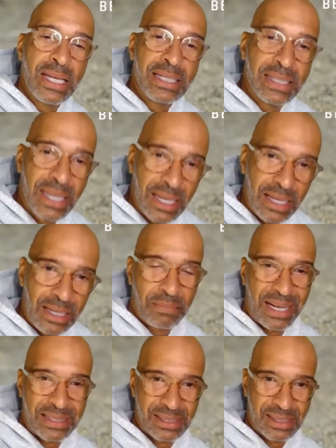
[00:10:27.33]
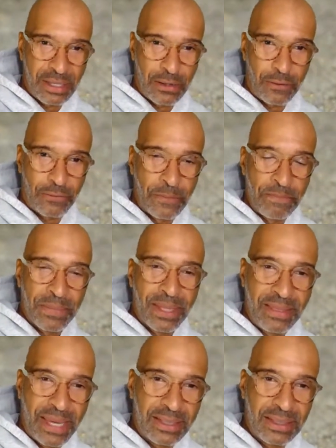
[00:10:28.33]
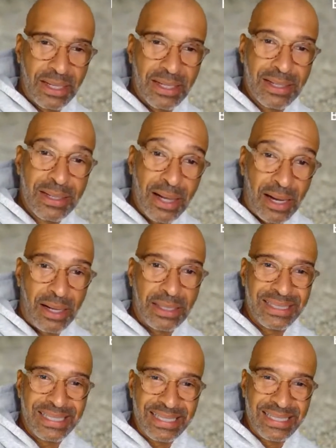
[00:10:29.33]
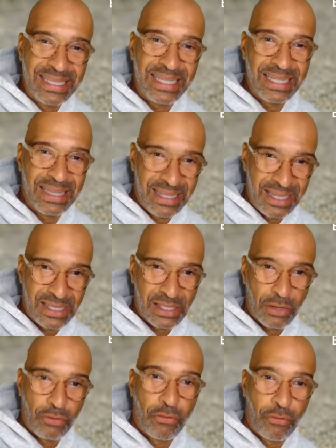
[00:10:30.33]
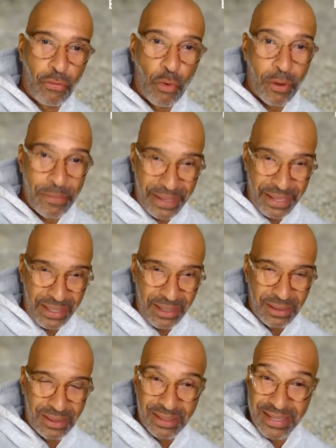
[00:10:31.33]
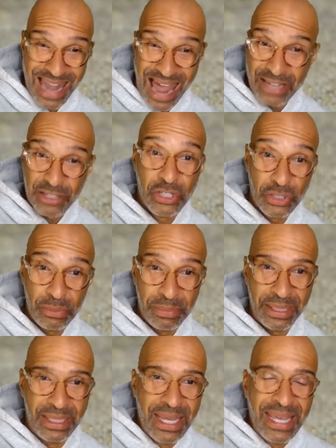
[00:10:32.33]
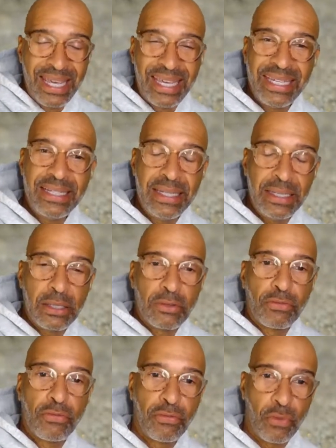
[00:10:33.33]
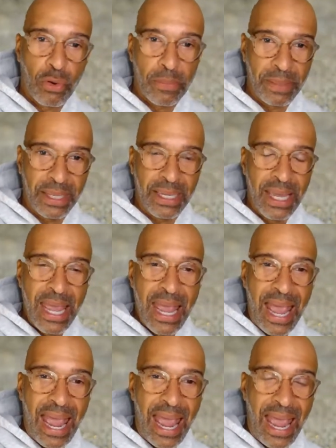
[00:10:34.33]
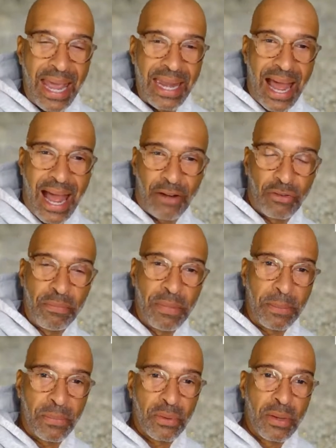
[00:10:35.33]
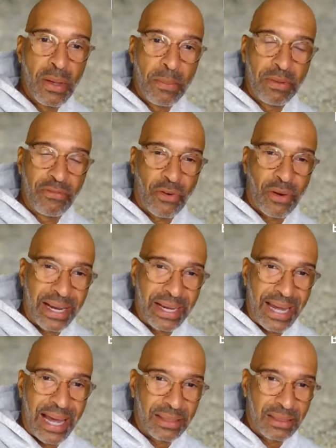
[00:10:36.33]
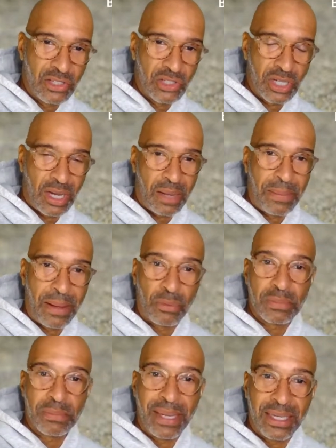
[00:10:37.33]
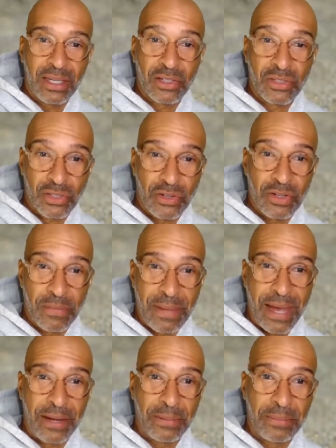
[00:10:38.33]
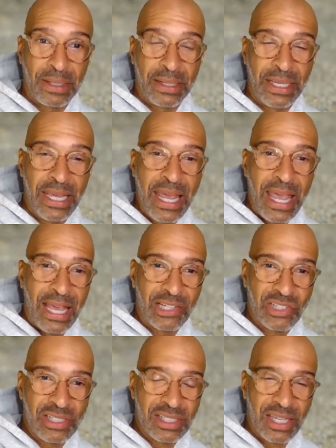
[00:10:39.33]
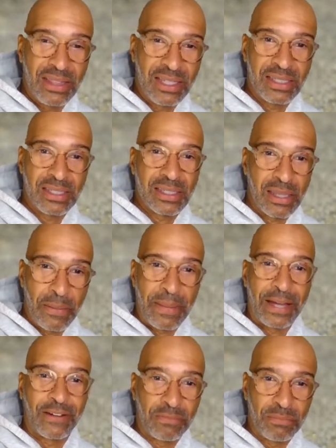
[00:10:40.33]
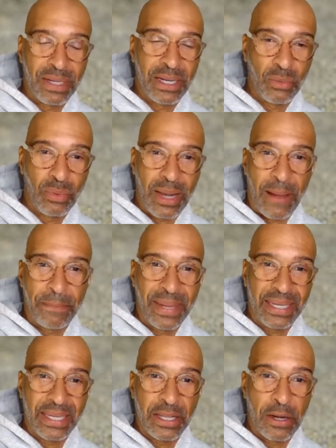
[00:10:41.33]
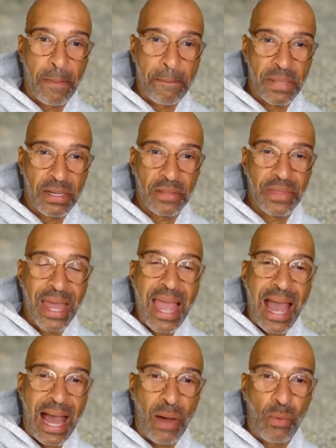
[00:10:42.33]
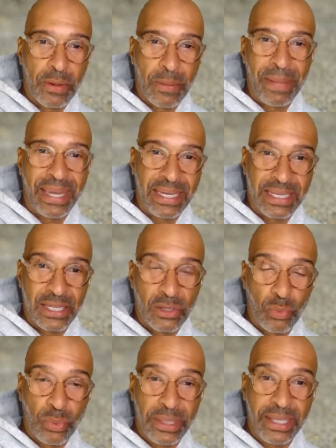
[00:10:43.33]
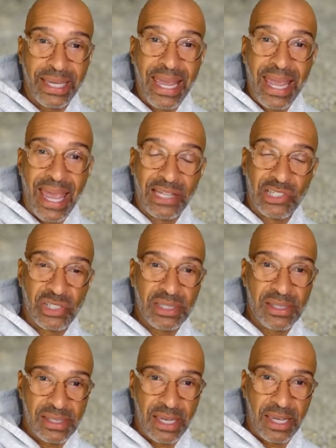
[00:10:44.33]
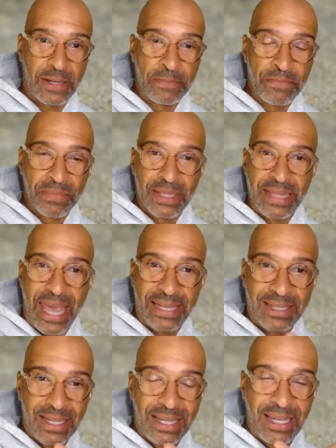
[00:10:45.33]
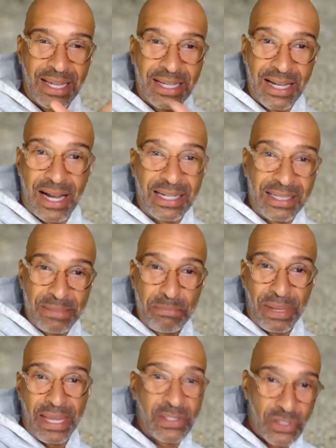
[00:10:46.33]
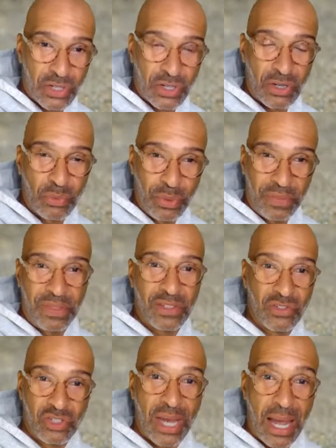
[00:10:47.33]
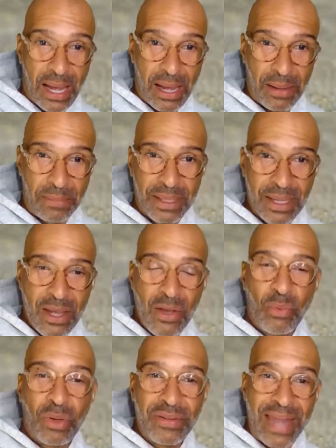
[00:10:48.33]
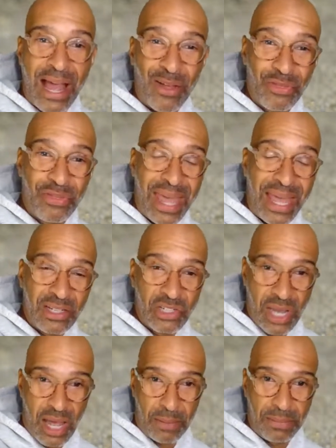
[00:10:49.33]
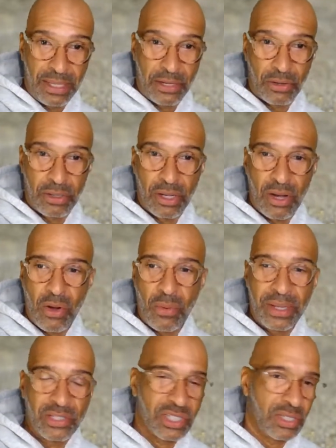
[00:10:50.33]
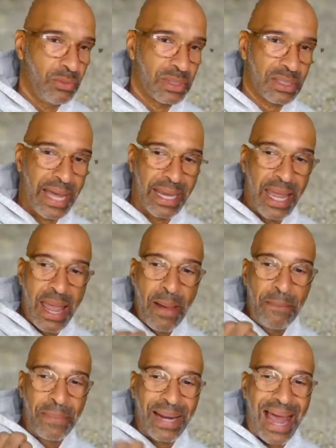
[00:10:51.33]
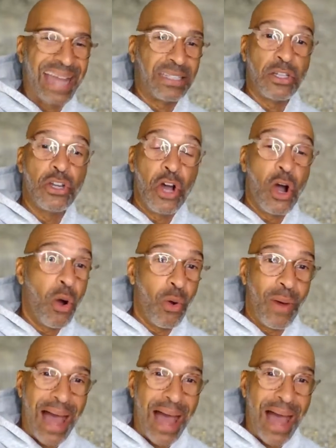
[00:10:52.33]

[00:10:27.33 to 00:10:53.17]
telling myself that God did this for me. Not to me. He did it for me. And I remember before I got this job, I was making a certain amount of money. And she said, this is the amount of money. What I'm making in a month, I want to make it in a week. And she said that God blessed her with this job. Well, now that job let her go. And she was like, but I know